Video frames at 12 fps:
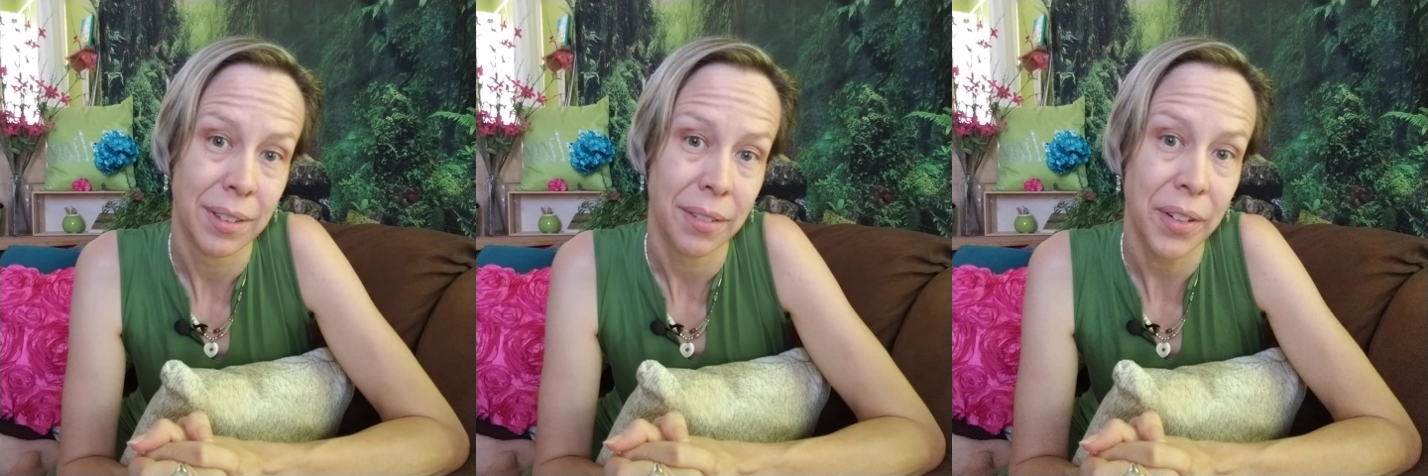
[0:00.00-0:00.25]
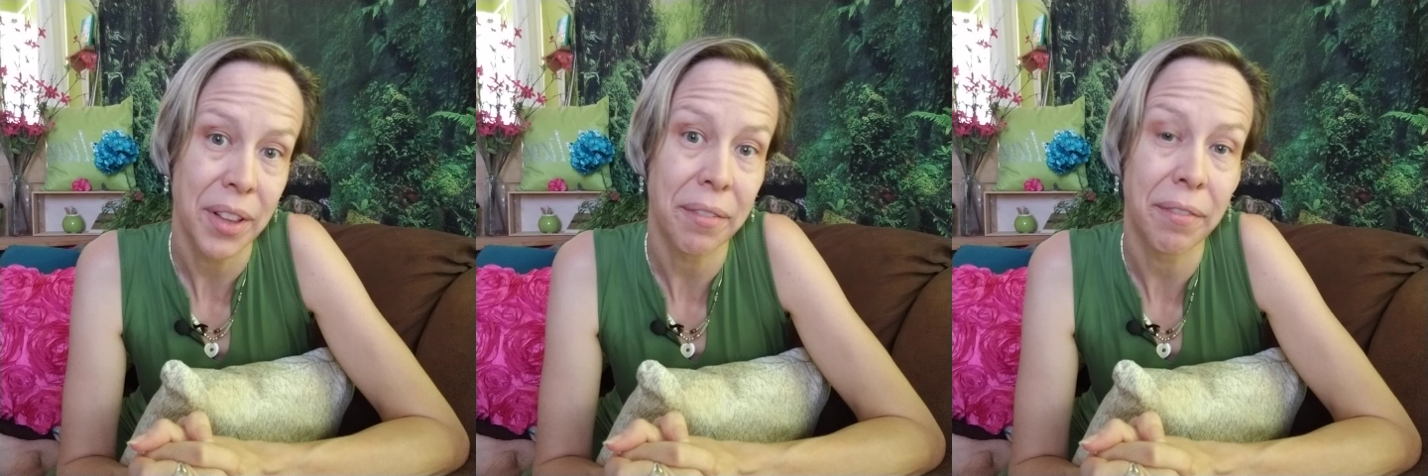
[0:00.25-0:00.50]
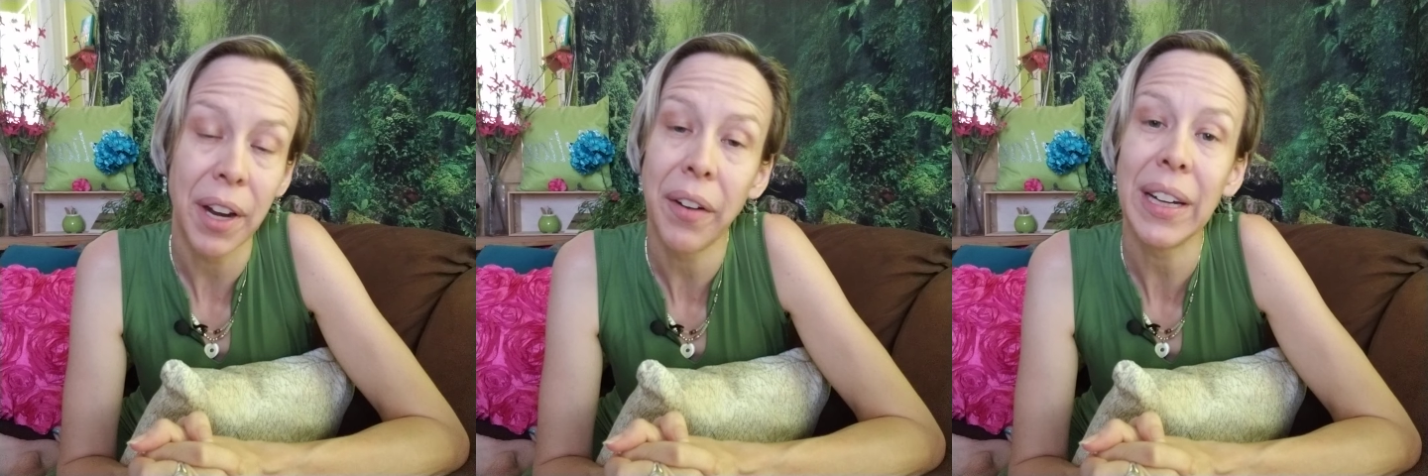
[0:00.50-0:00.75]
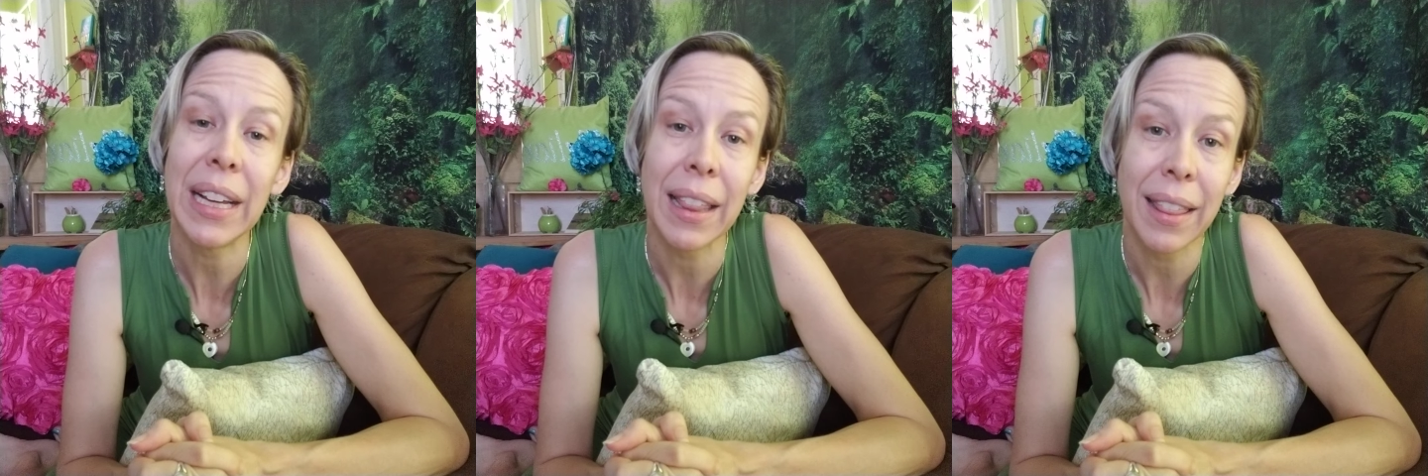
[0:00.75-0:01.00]
for the
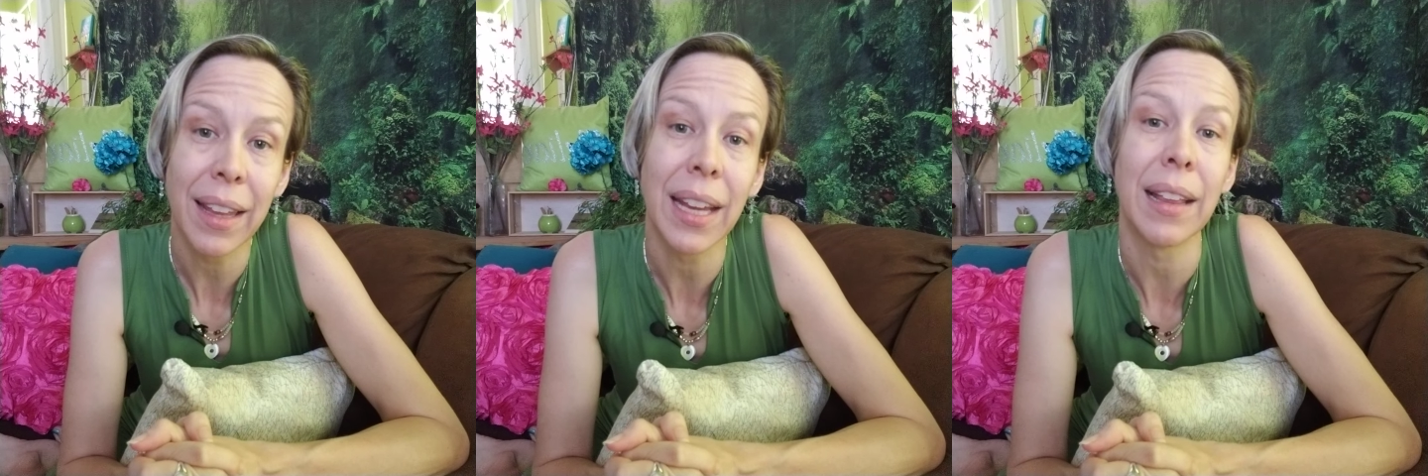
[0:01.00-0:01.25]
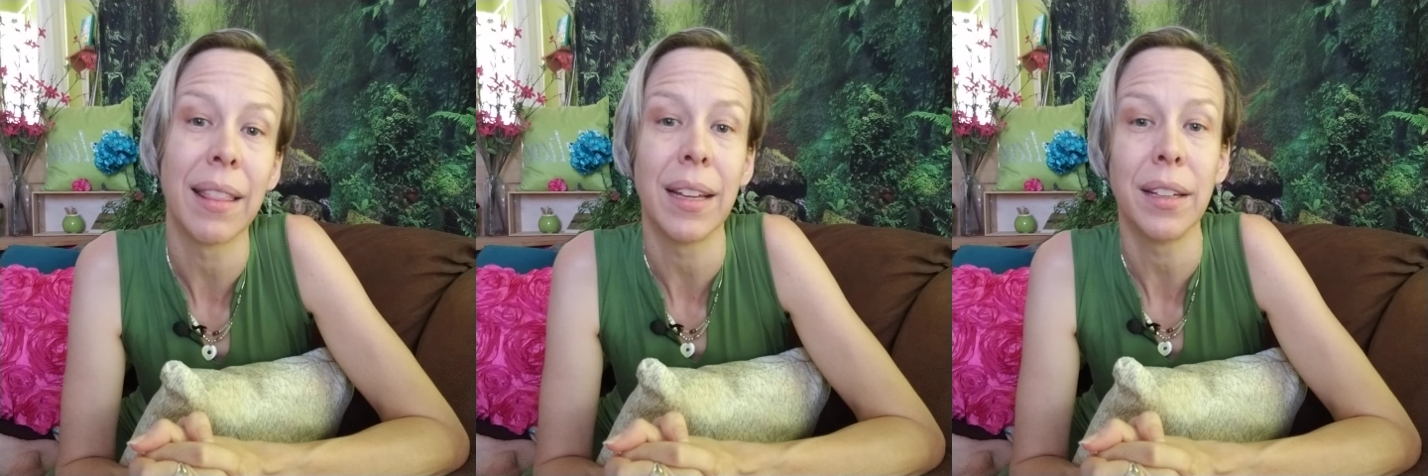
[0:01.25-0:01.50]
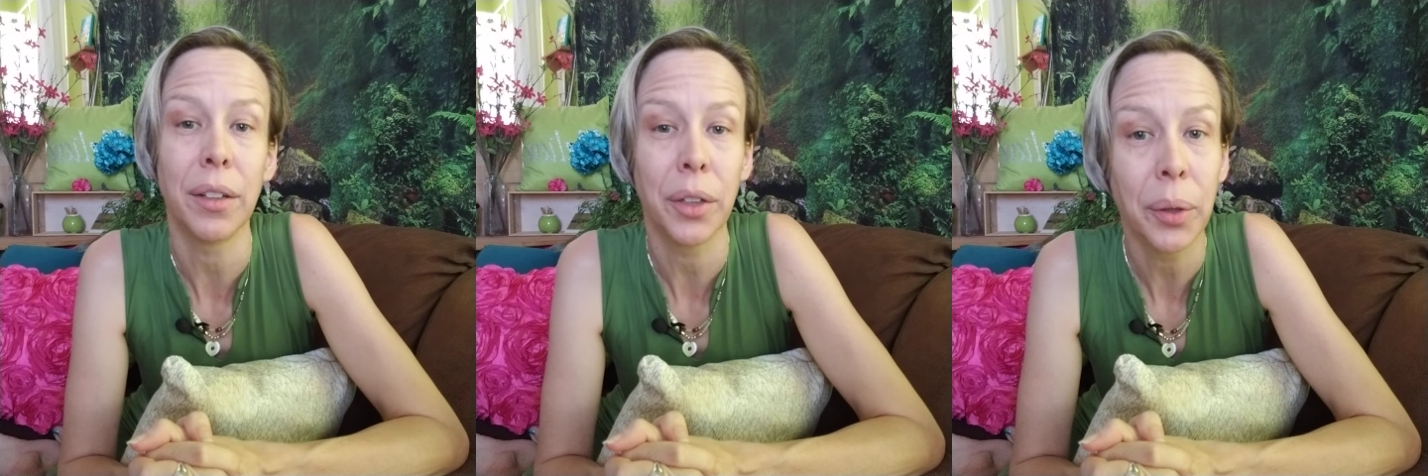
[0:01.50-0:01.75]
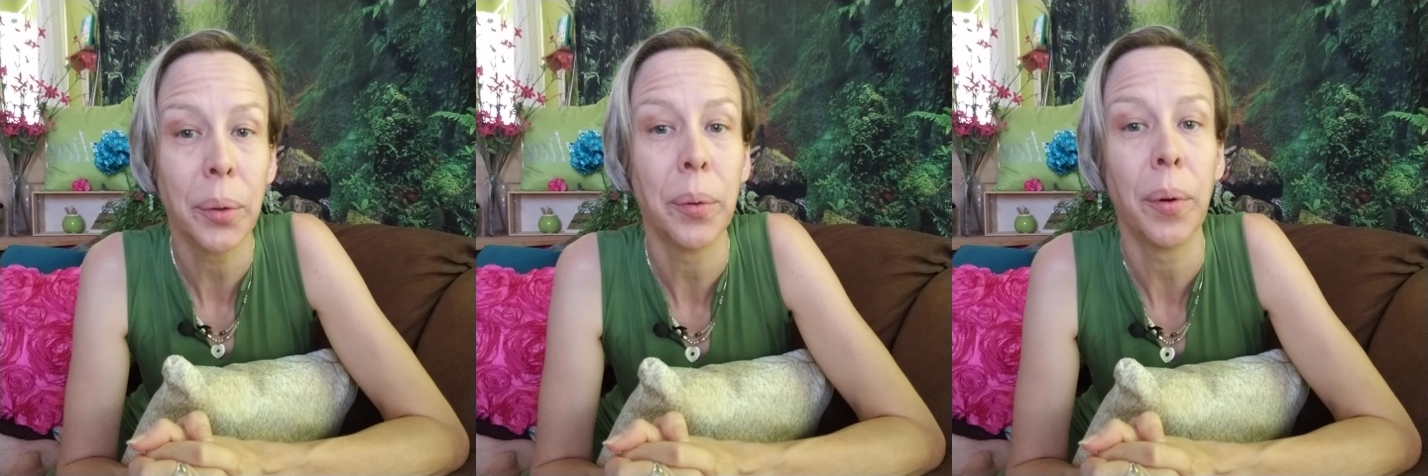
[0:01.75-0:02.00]
very thing that
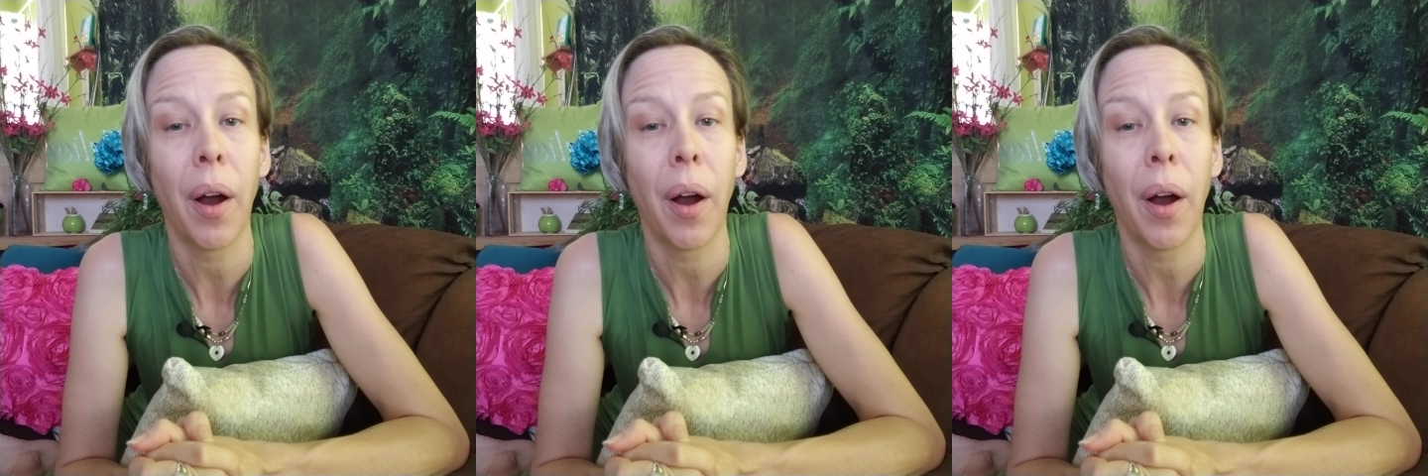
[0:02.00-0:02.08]
you